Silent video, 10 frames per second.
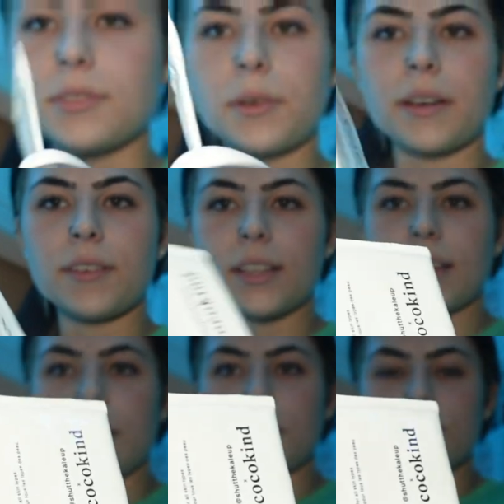so I have like
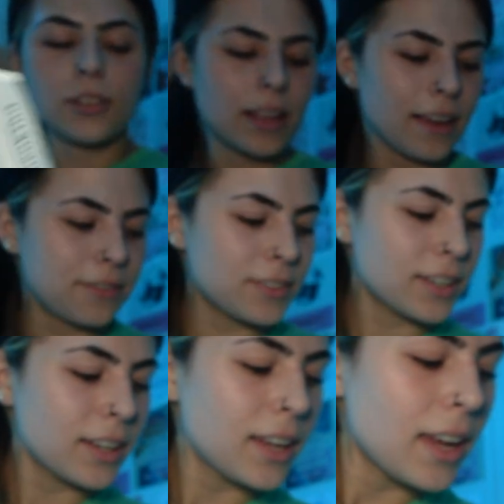that much left.
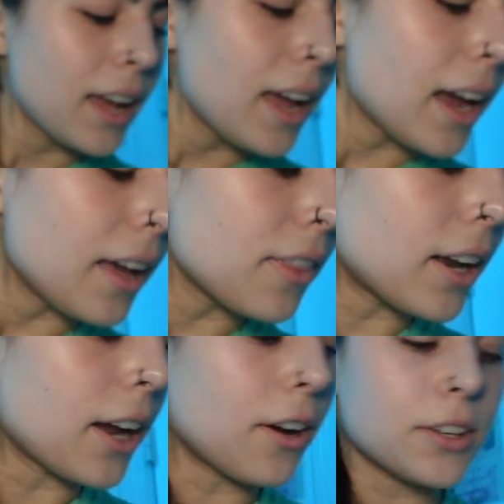And
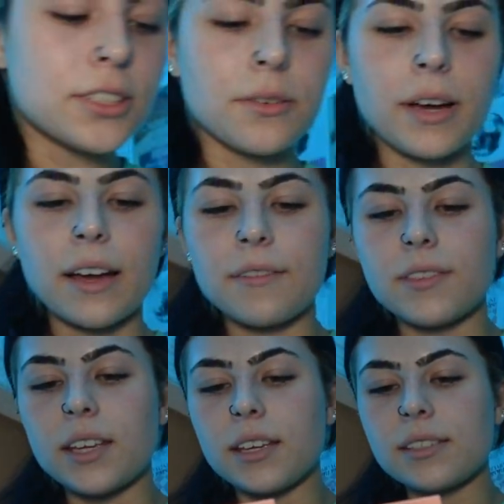then I also
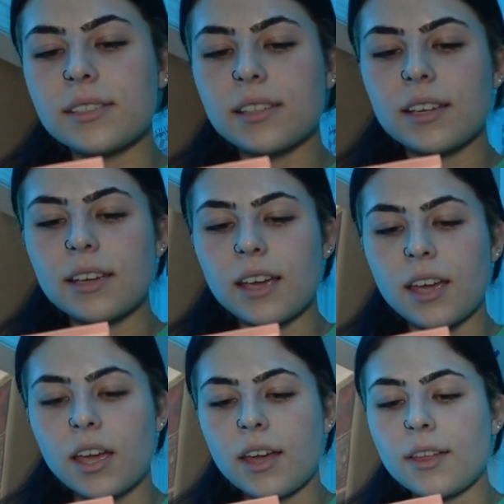have this
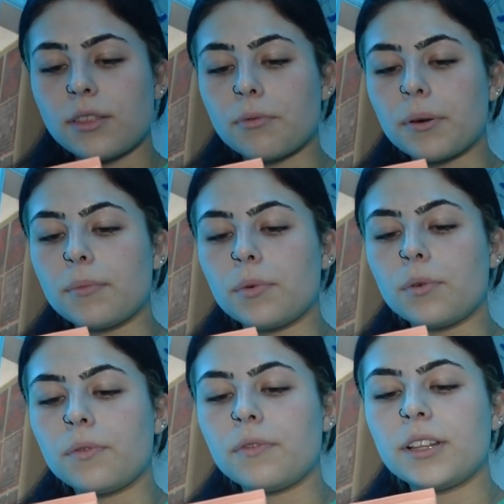The
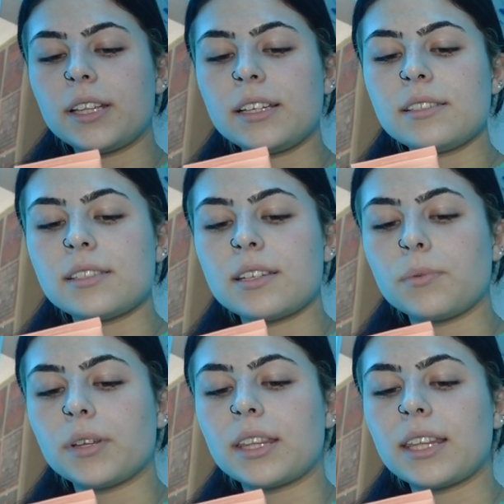
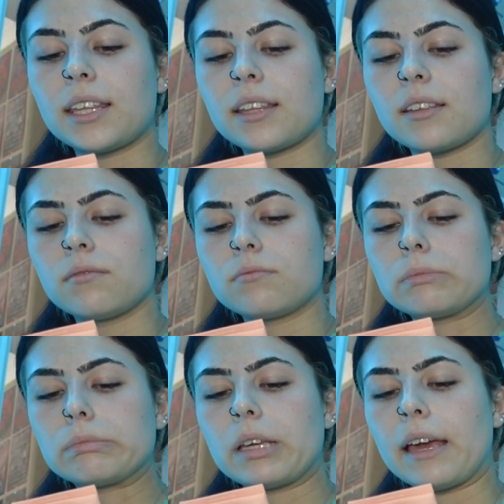Removalist with
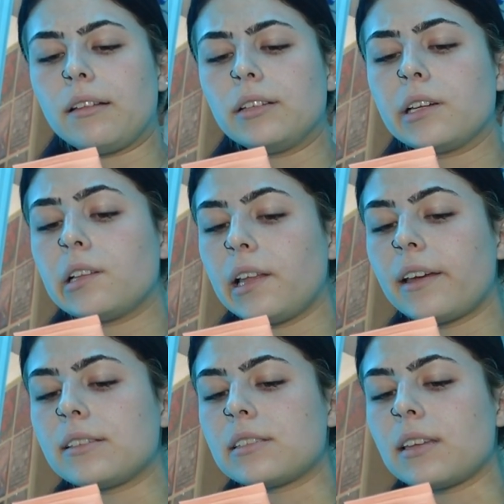kaolin
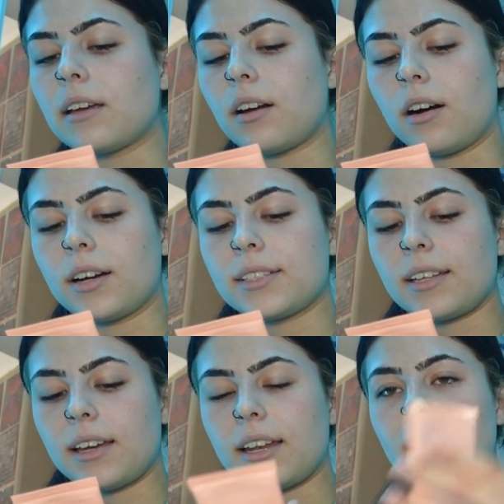clay and zinc
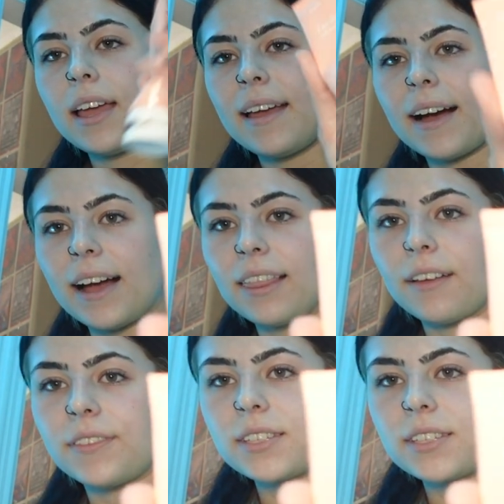oxide. I love